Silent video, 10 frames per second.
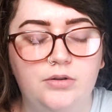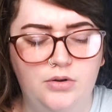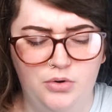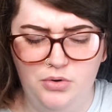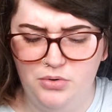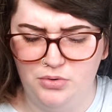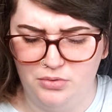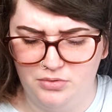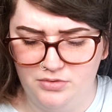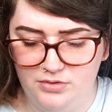
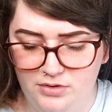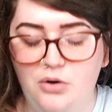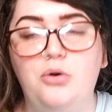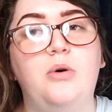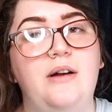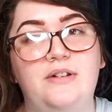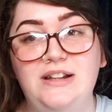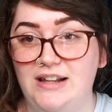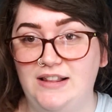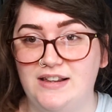Ooh, I really
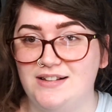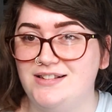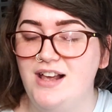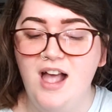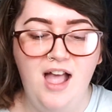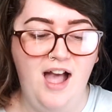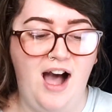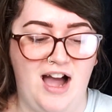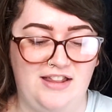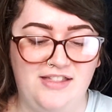like this.
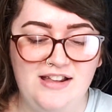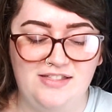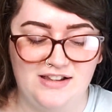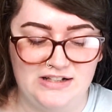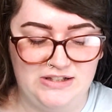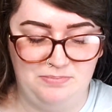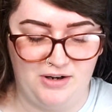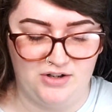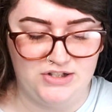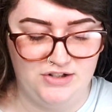I think this
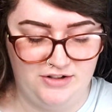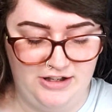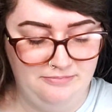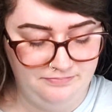personally,